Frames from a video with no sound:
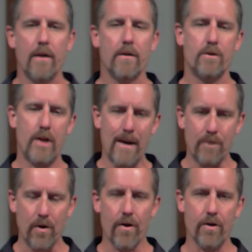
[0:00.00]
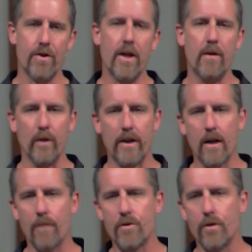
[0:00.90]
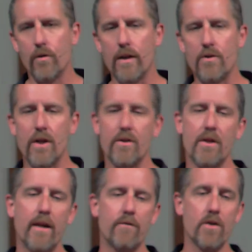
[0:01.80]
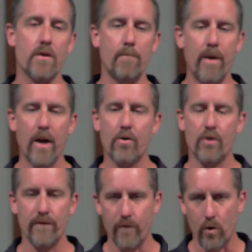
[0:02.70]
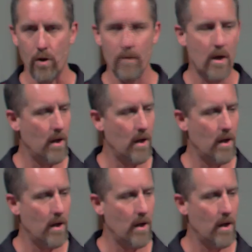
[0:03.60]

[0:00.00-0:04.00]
Chapter 13 we come to, and Jesus gives us the picture form